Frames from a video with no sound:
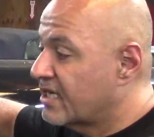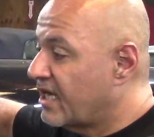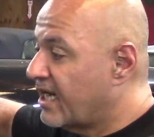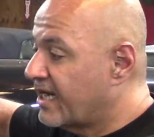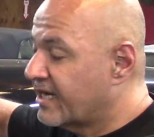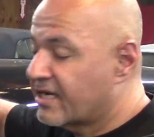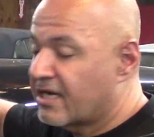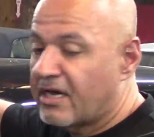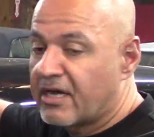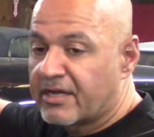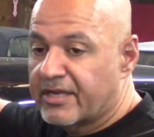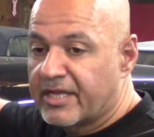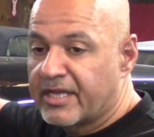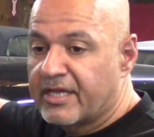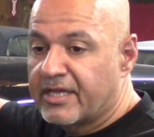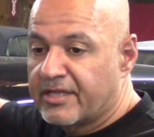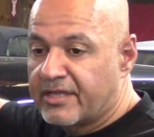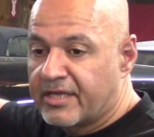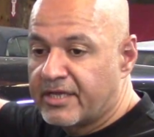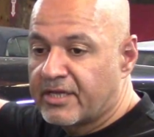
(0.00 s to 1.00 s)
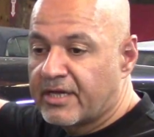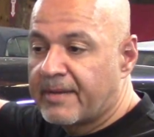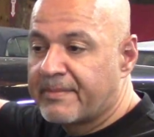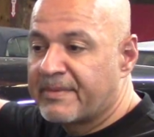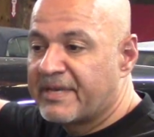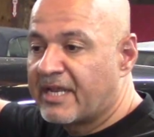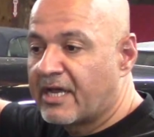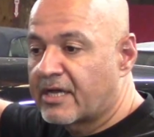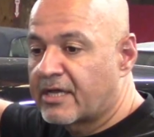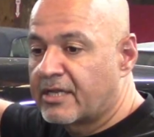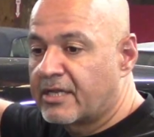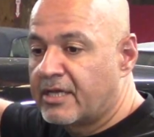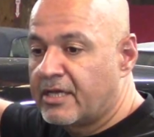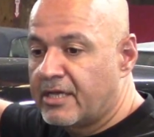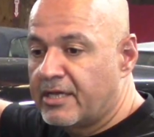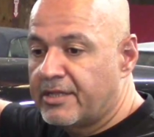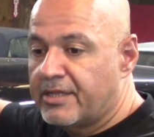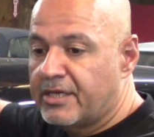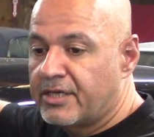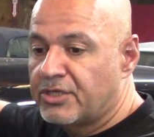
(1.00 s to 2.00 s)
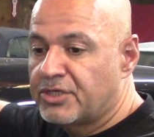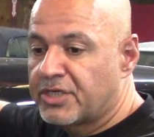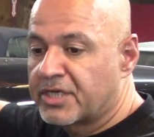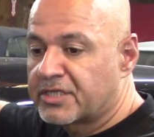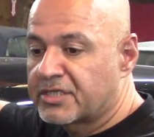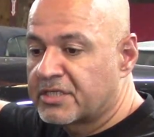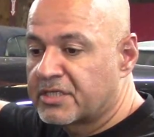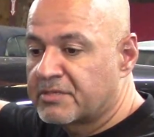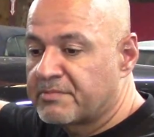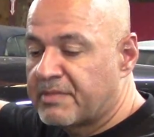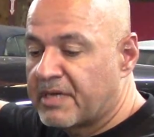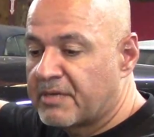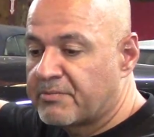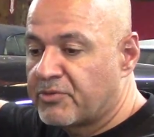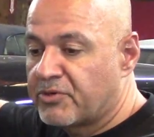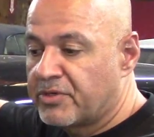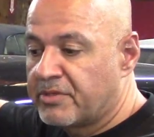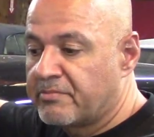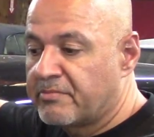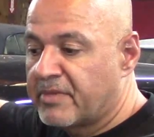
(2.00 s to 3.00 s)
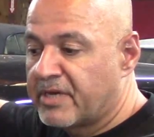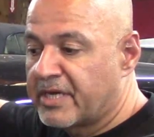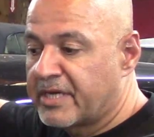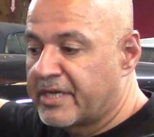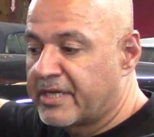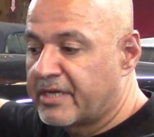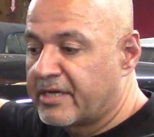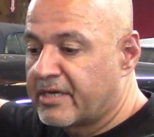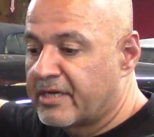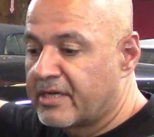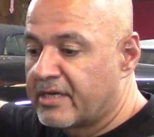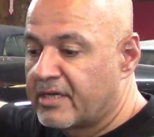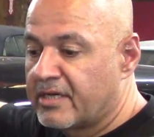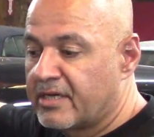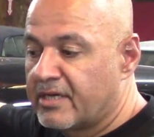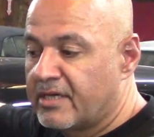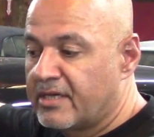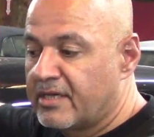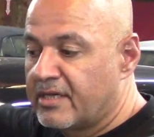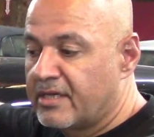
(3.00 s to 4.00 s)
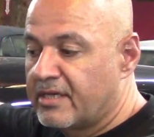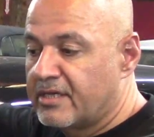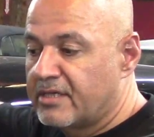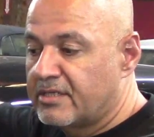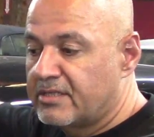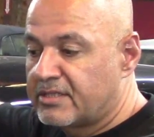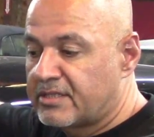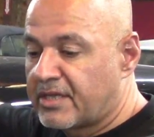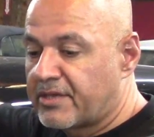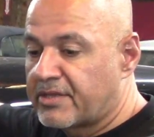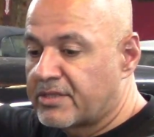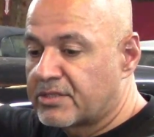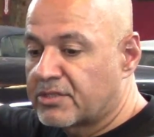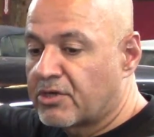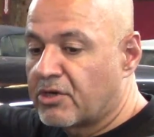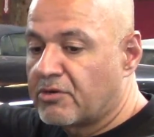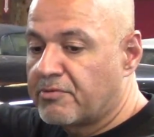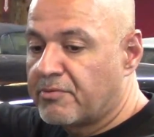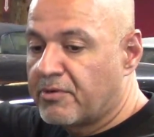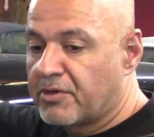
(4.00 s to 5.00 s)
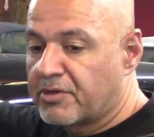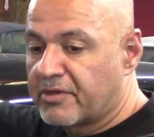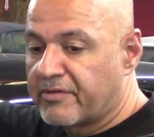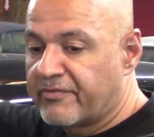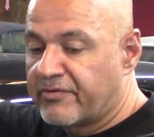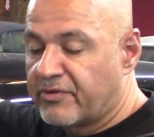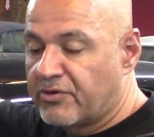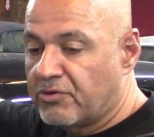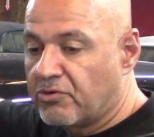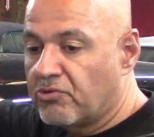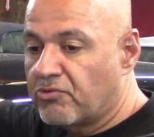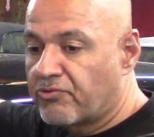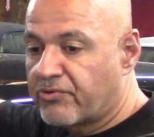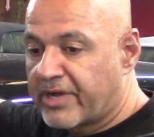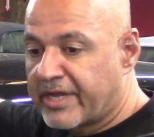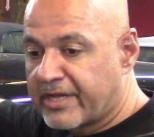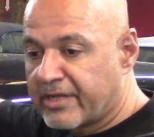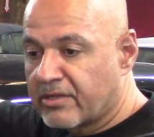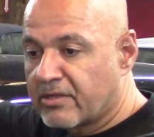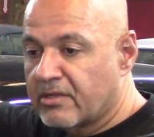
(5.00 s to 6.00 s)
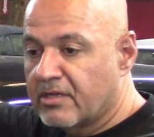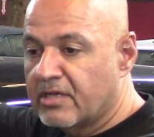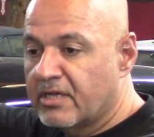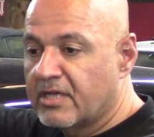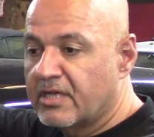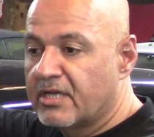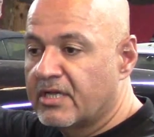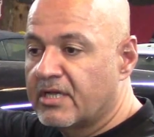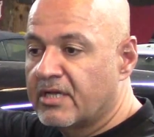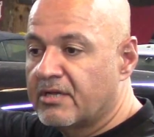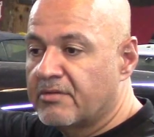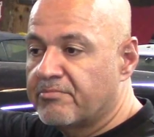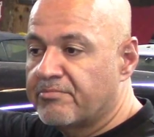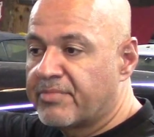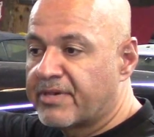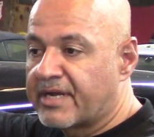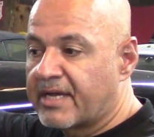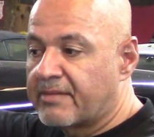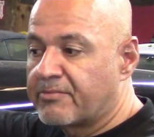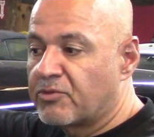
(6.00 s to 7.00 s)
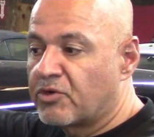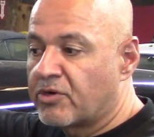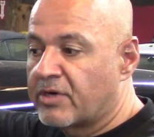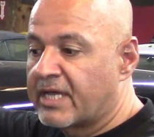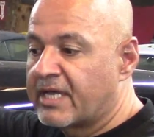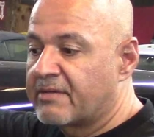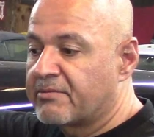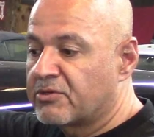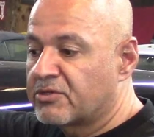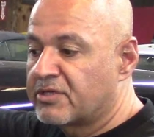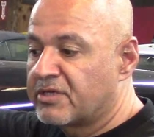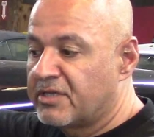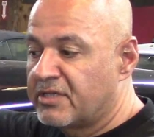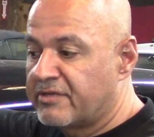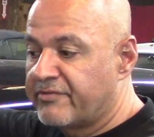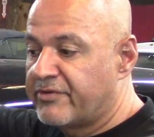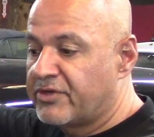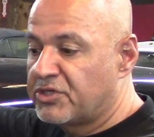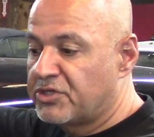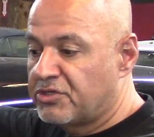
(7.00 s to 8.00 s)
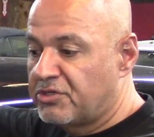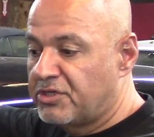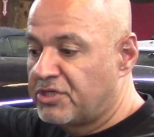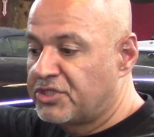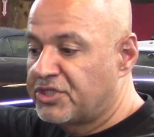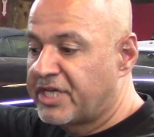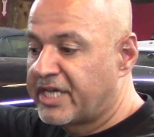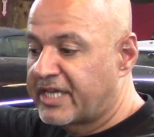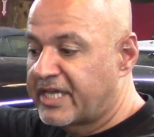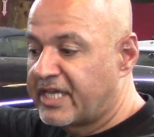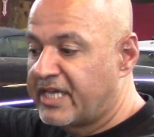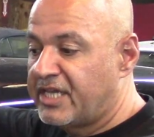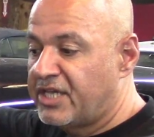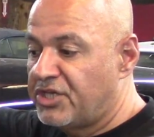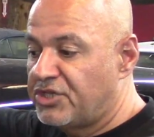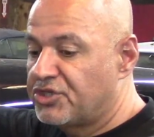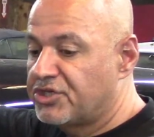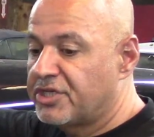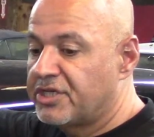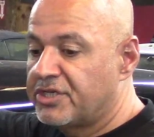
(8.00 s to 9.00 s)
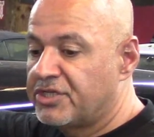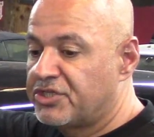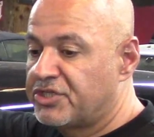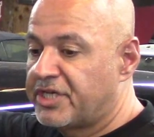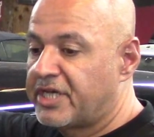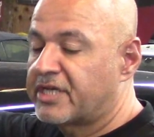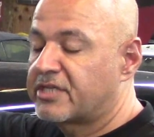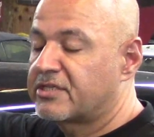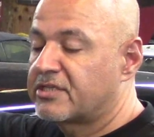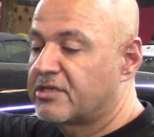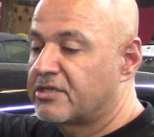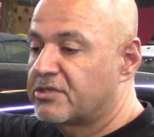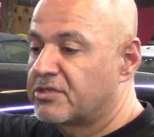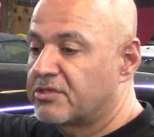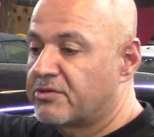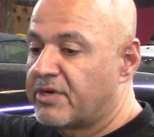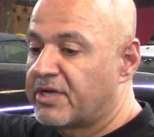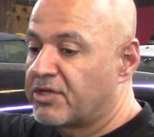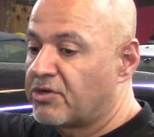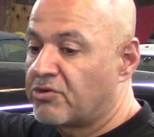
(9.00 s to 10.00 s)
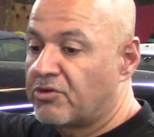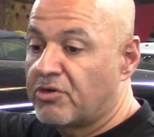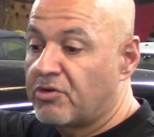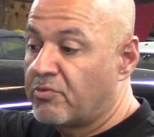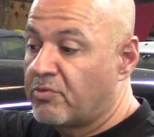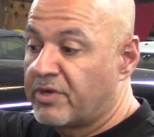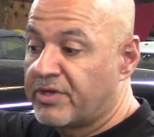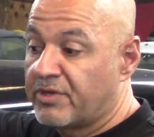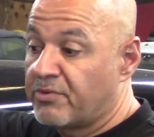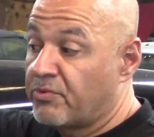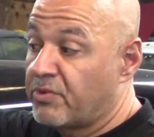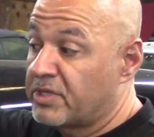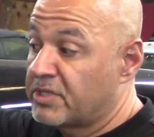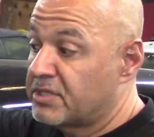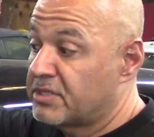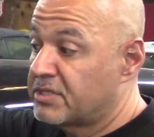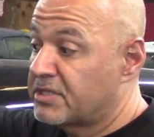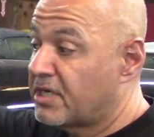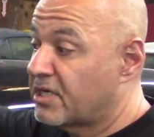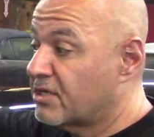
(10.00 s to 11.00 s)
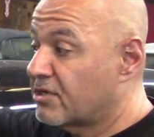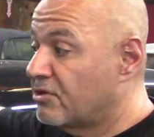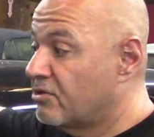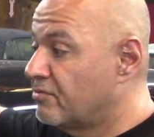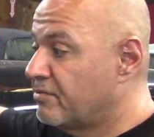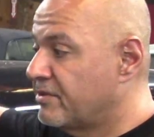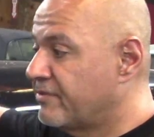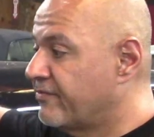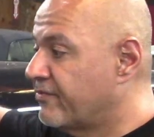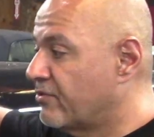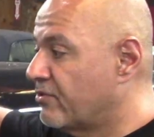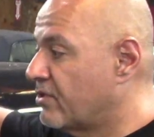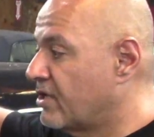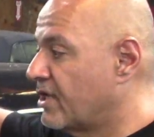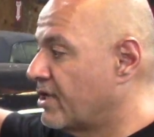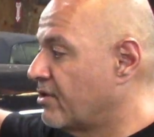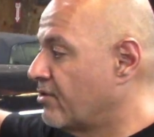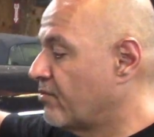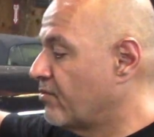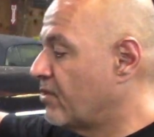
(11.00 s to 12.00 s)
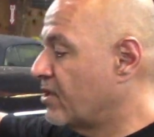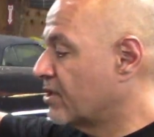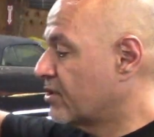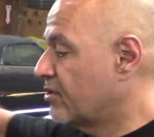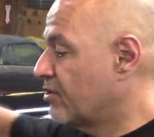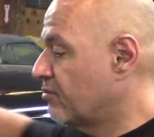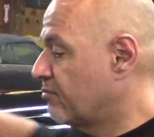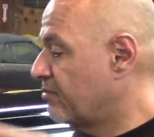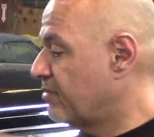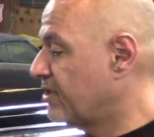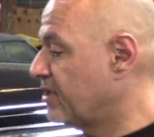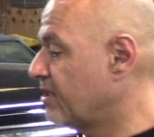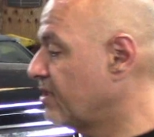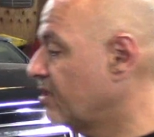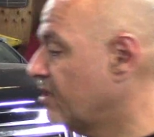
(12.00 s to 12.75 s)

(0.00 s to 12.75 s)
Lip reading: I can't hear the, I mean, I can hear the injectors by putting my stethoscope on the fuel rail, but I'm not able to individually check each injector, so I don't know whether one's stuck open. For all I know, one could be.